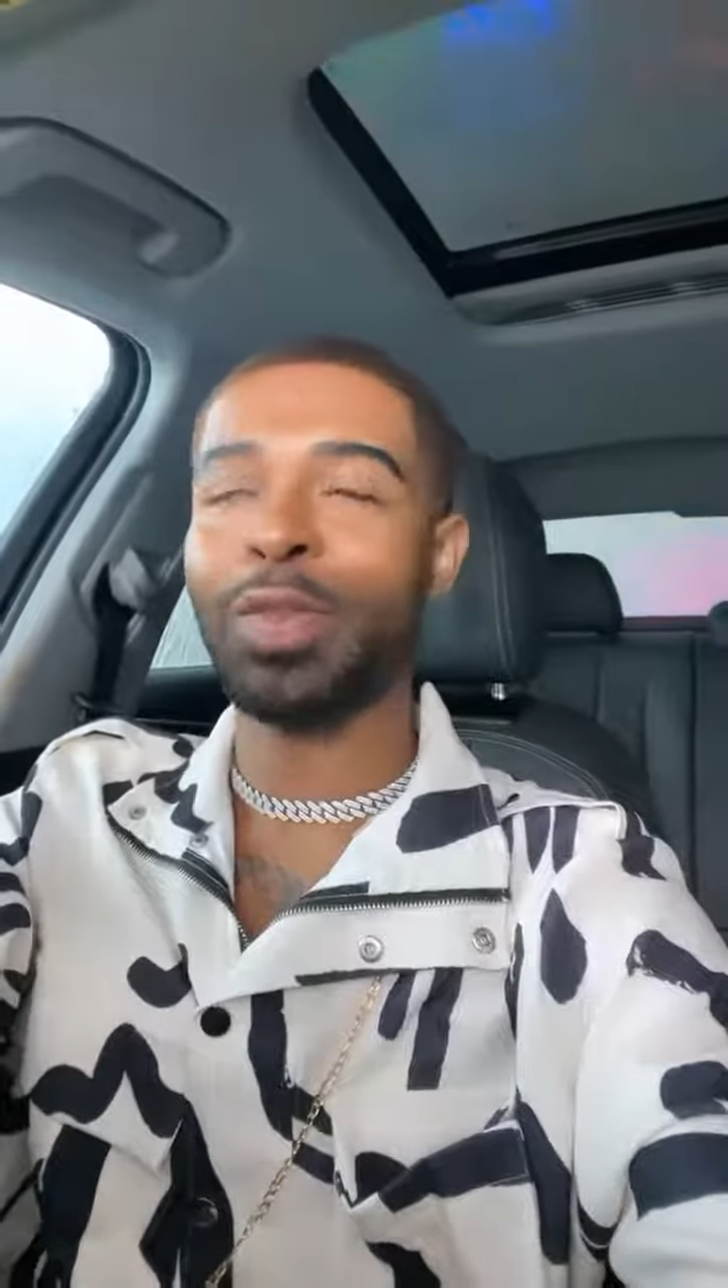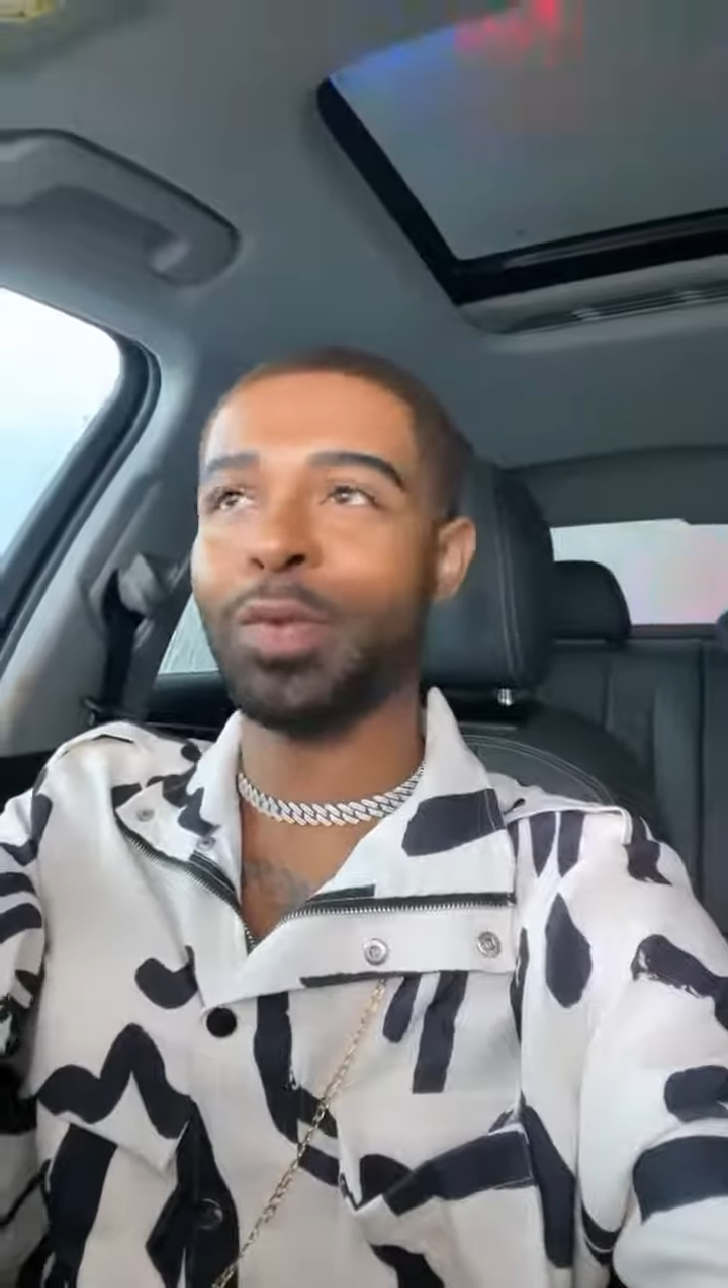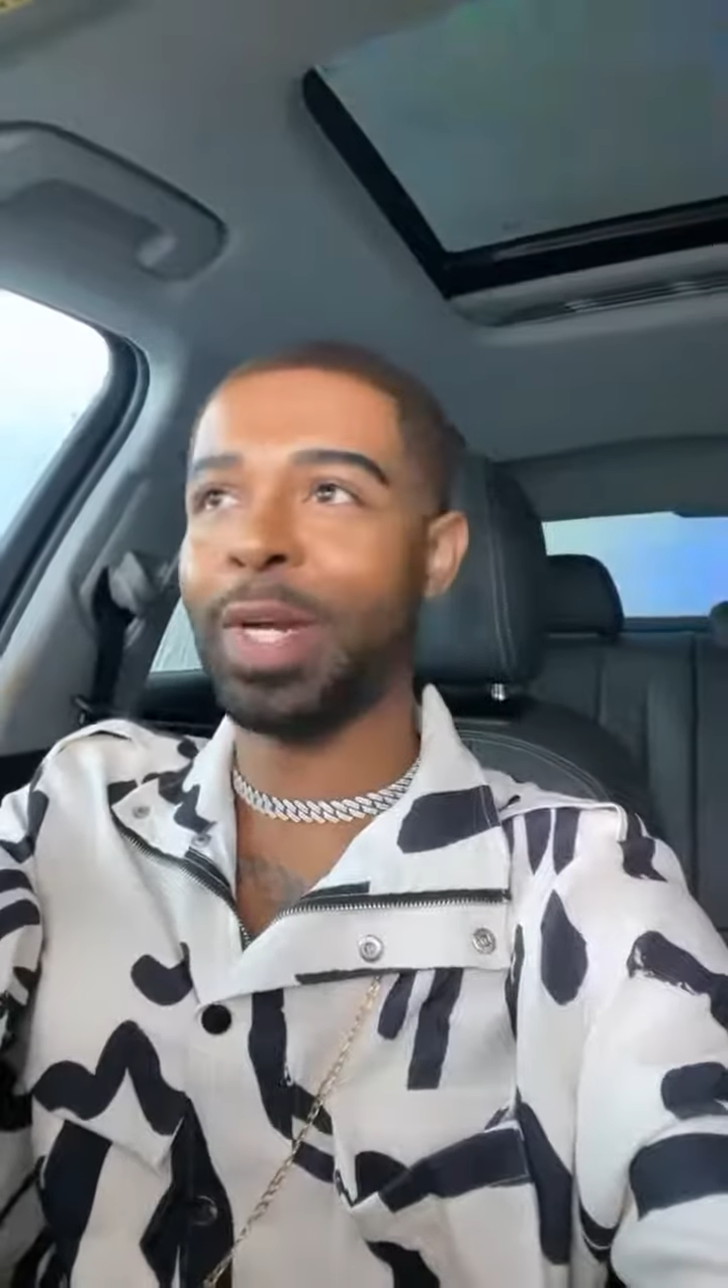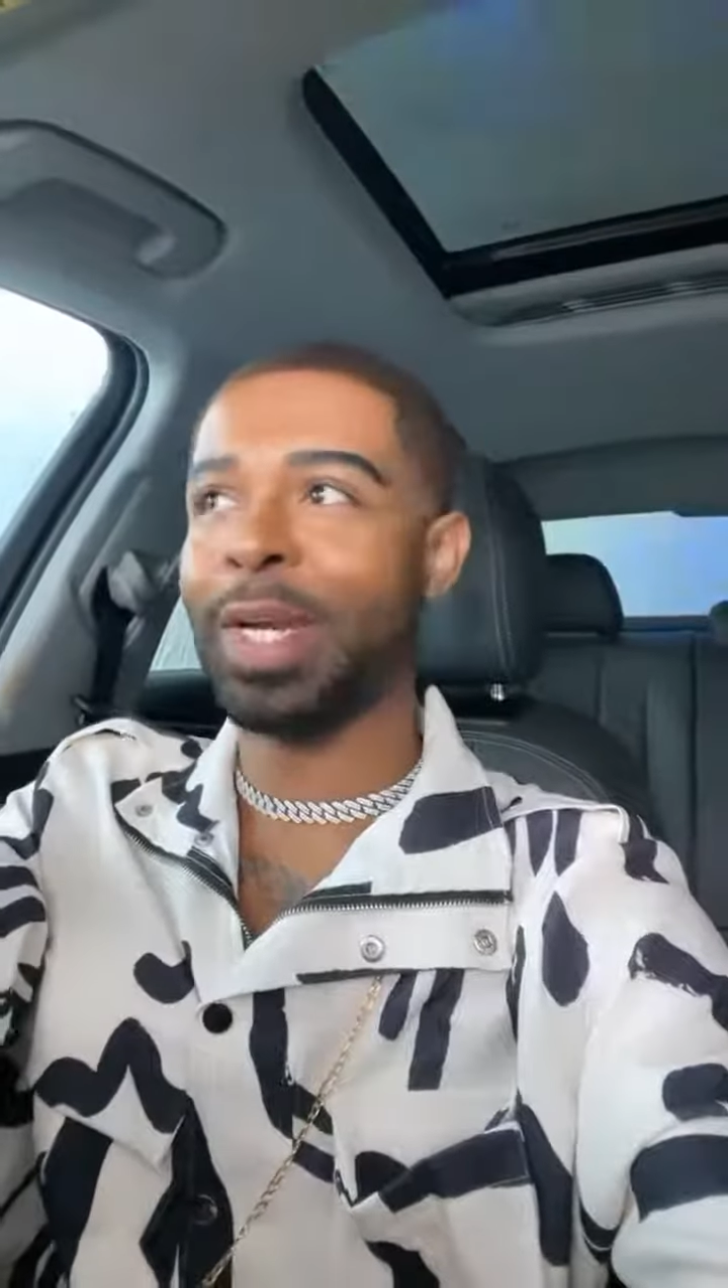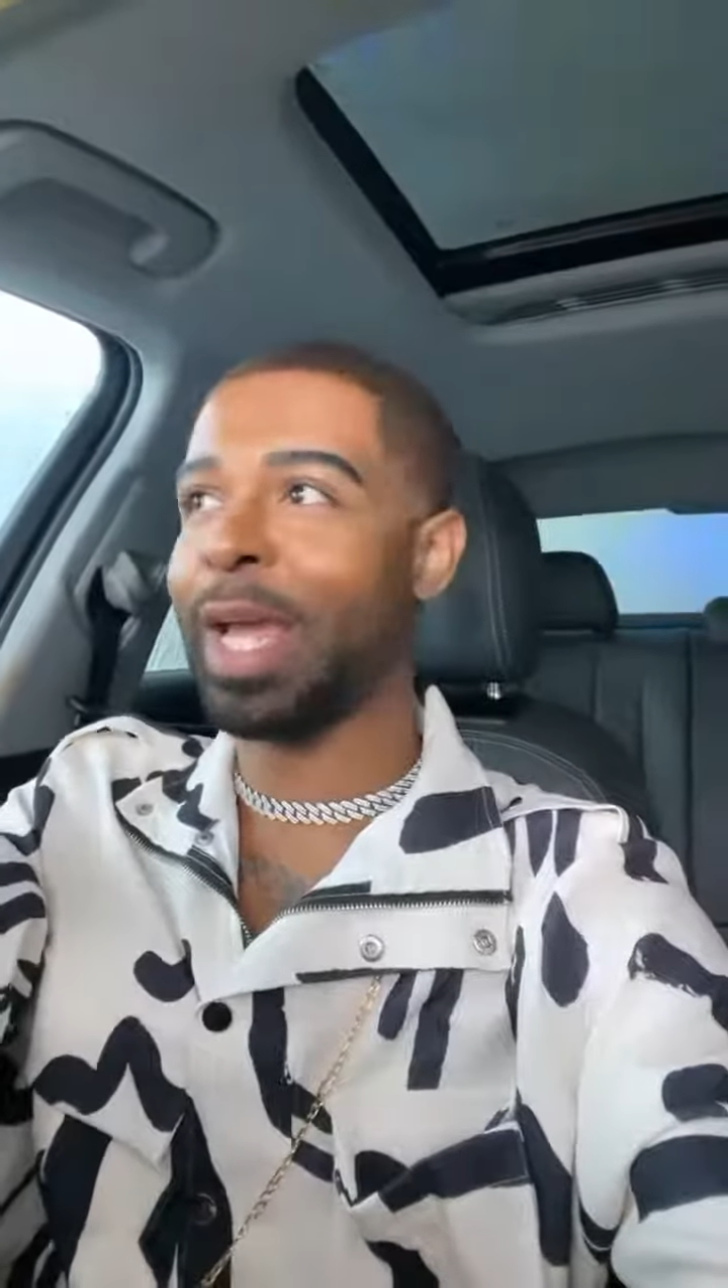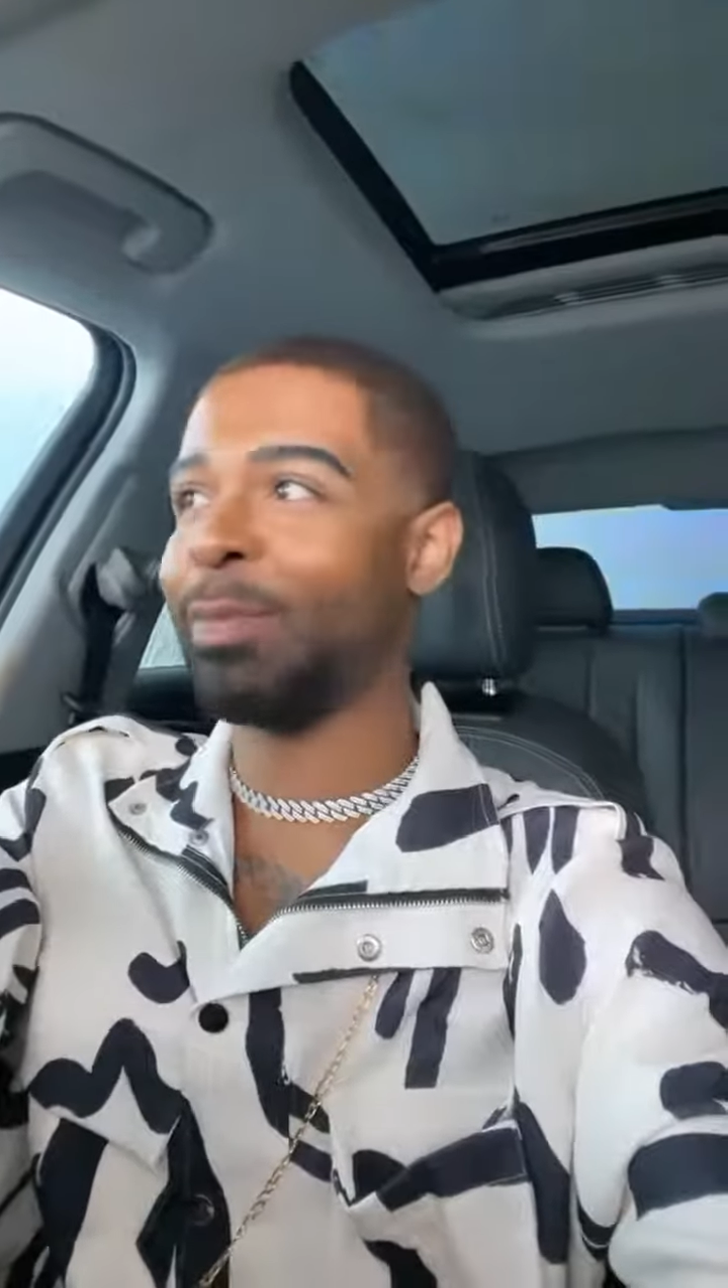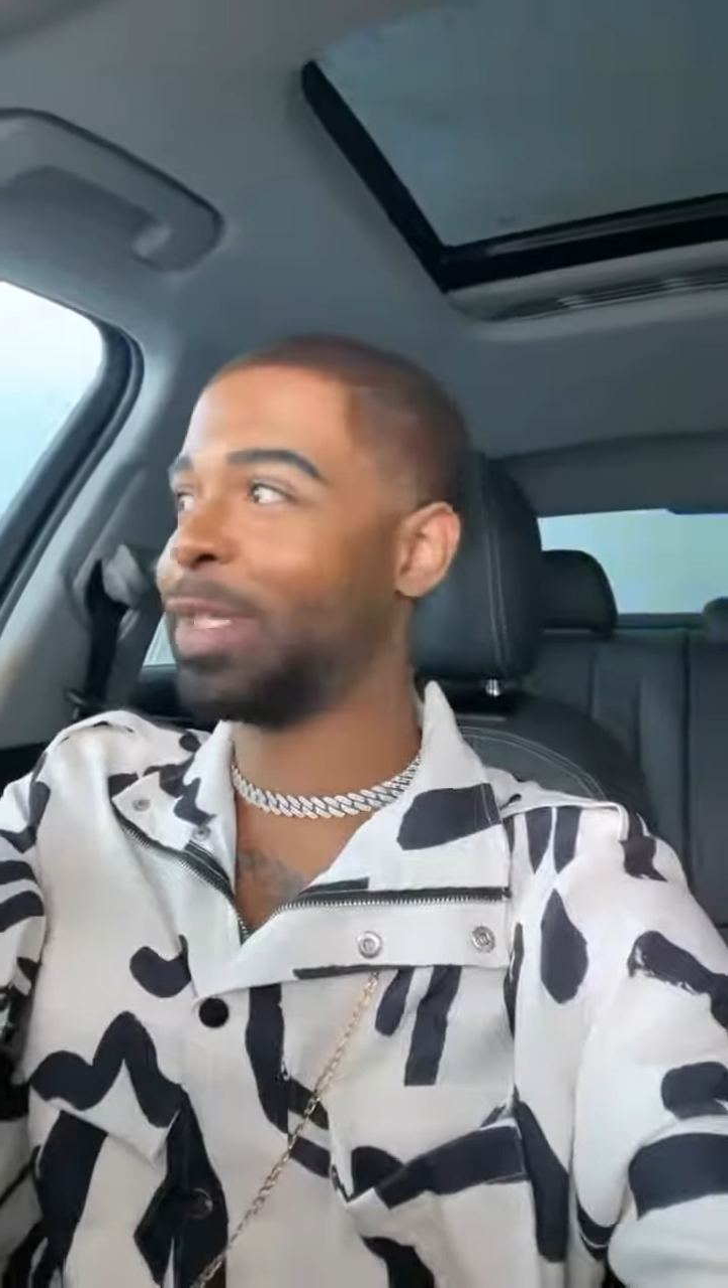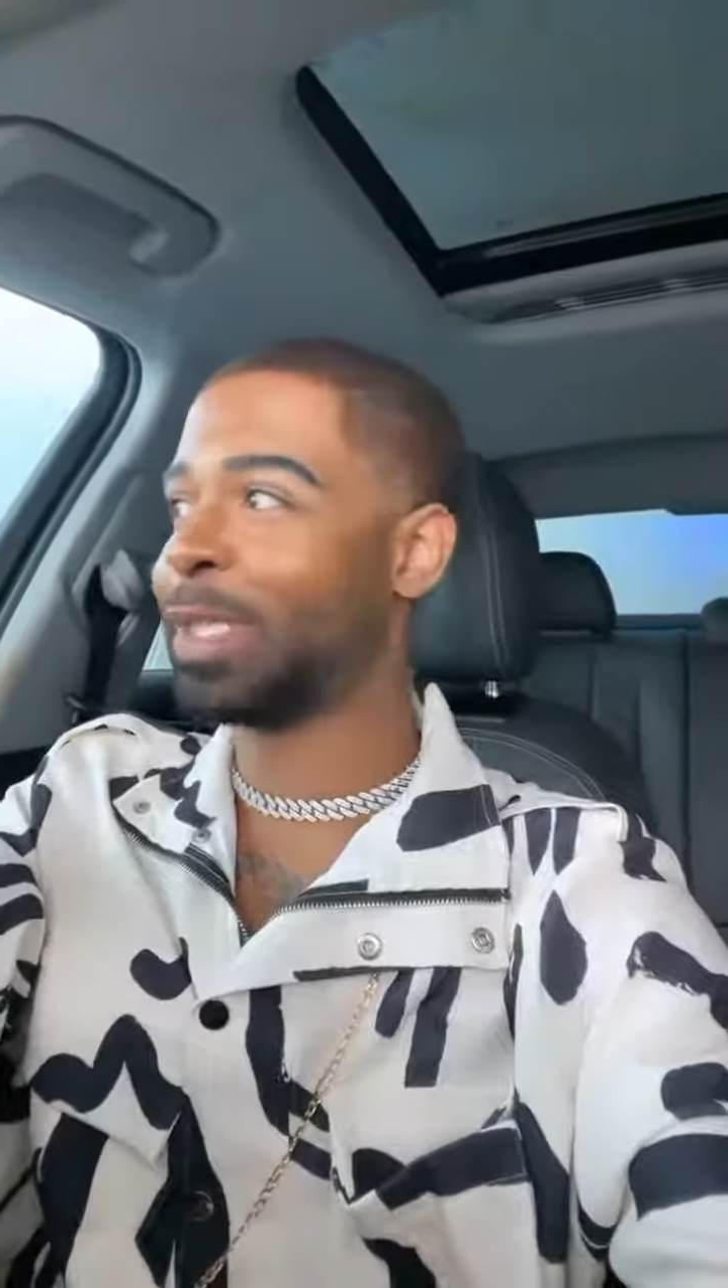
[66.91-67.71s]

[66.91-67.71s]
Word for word: through the neighbor's